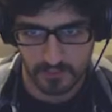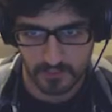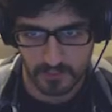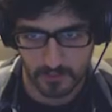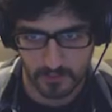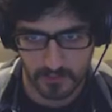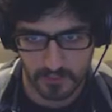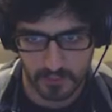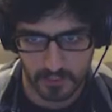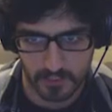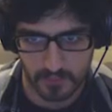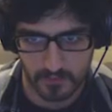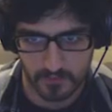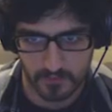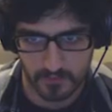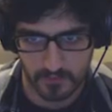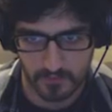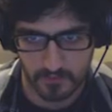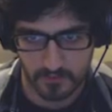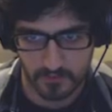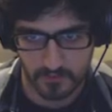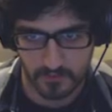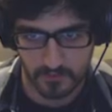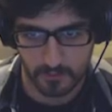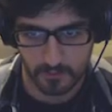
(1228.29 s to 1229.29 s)
I want to kill
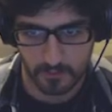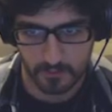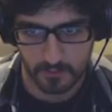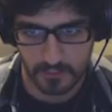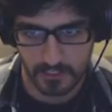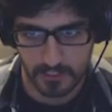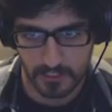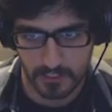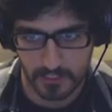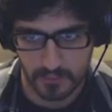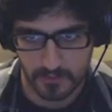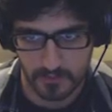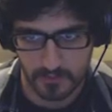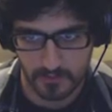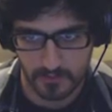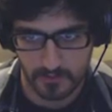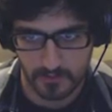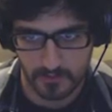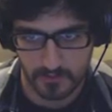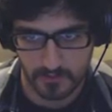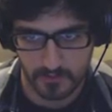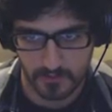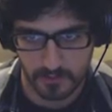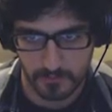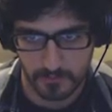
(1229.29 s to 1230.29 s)
you so bad.
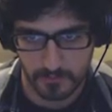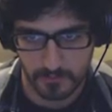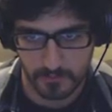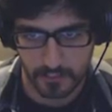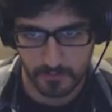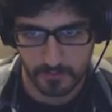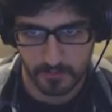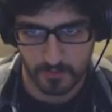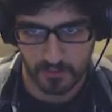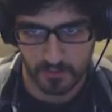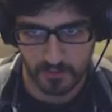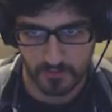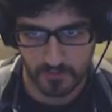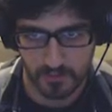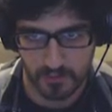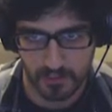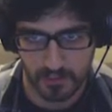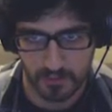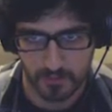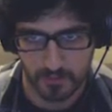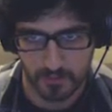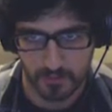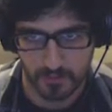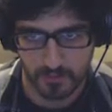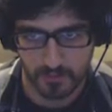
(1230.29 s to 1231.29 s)
But I won't.
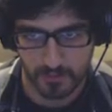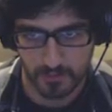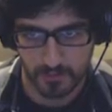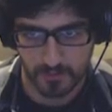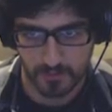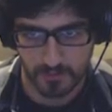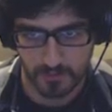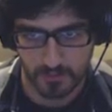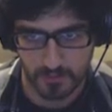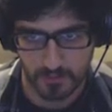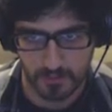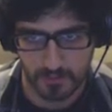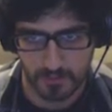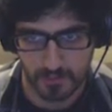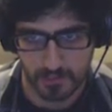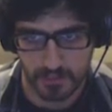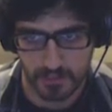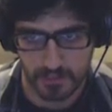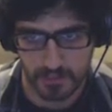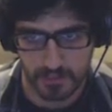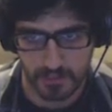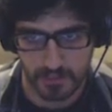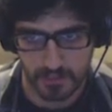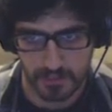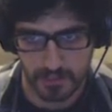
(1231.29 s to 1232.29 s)
I won't be
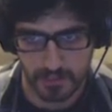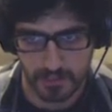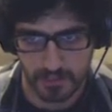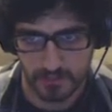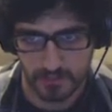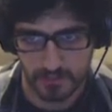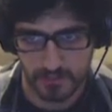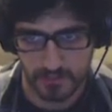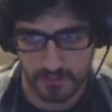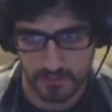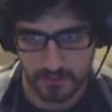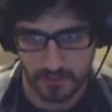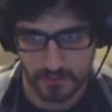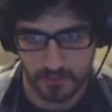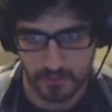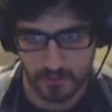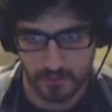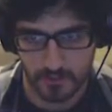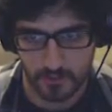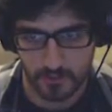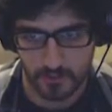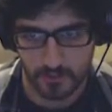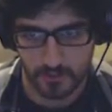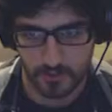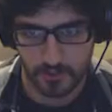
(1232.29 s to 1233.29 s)
that guy.
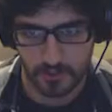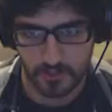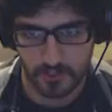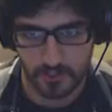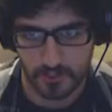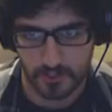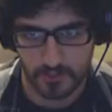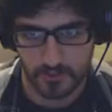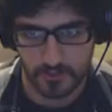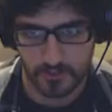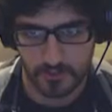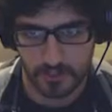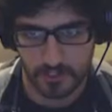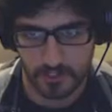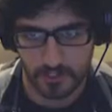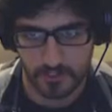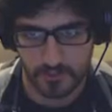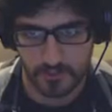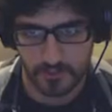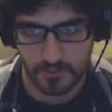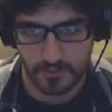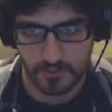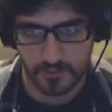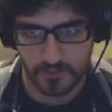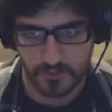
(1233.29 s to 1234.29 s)
You, on the other
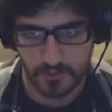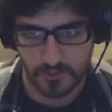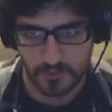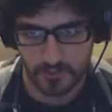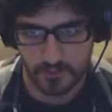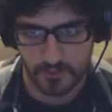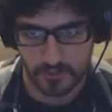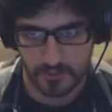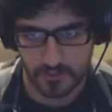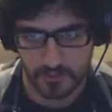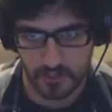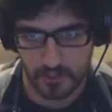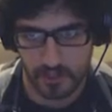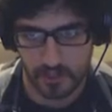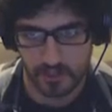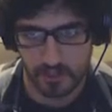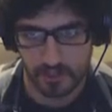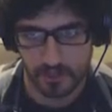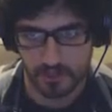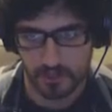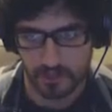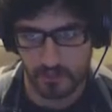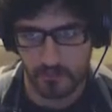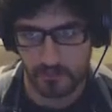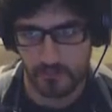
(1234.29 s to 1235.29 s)
hand. I
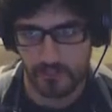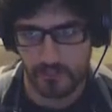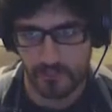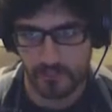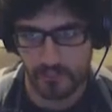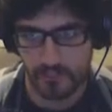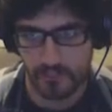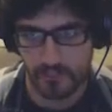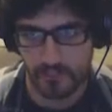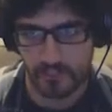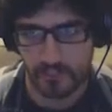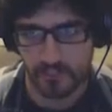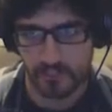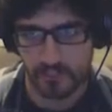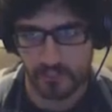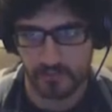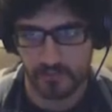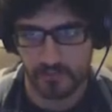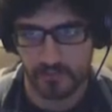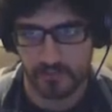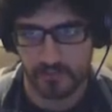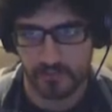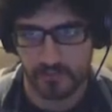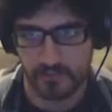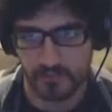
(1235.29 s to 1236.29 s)
want your meat!
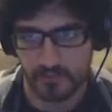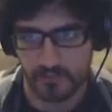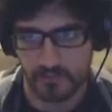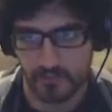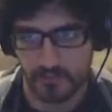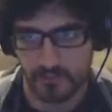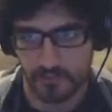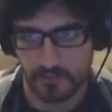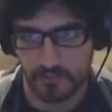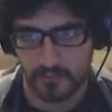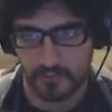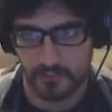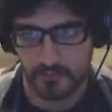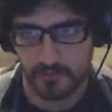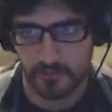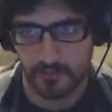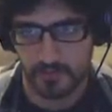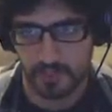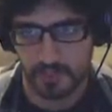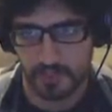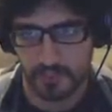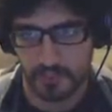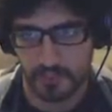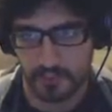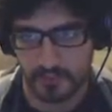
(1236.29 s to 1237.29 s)
Get
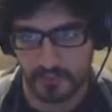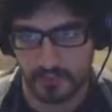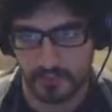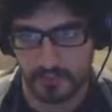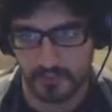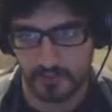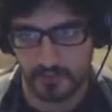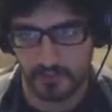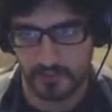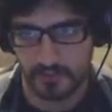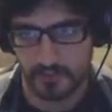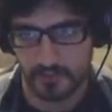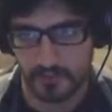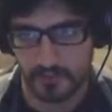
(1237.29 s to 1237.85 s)
back here.